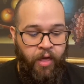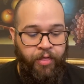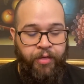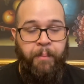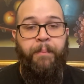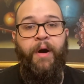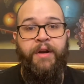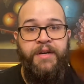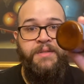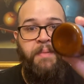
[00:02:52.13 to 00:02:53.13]
The
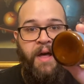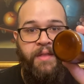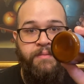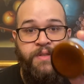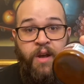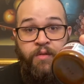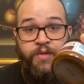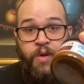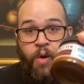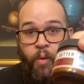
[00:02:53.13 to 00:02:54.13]
butters by
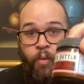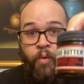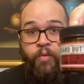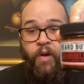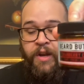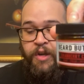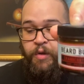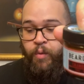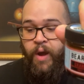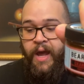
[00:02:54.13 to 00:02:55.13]
themselves will run
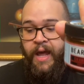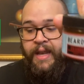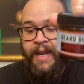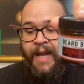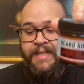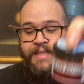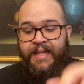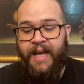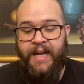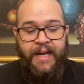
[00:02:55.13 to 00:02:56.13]
you
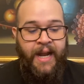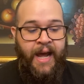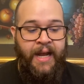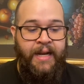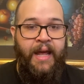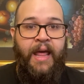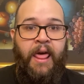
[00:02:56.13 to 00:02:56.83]
$19.99.